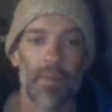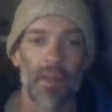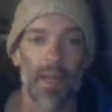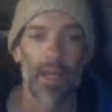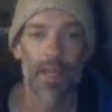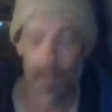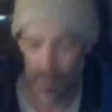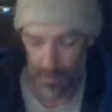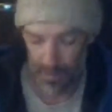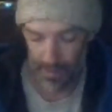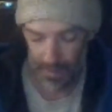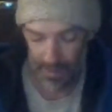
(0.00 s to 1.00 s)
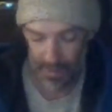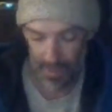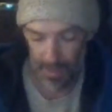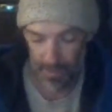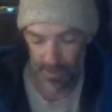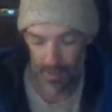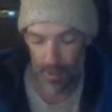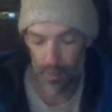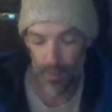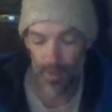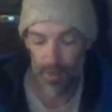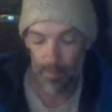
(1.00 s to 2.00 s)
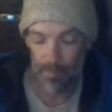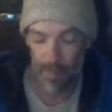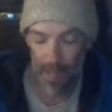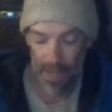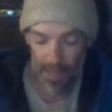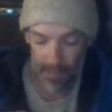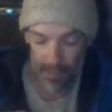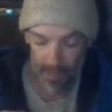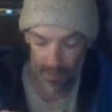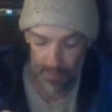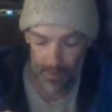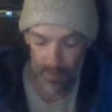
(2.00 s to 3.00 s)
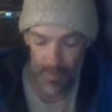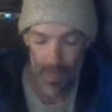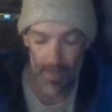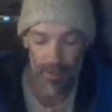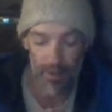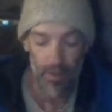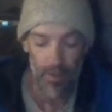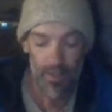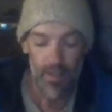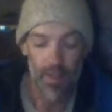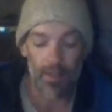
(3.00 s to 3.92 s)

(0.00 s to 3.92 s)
And it's not as though we are paying them to lie to us.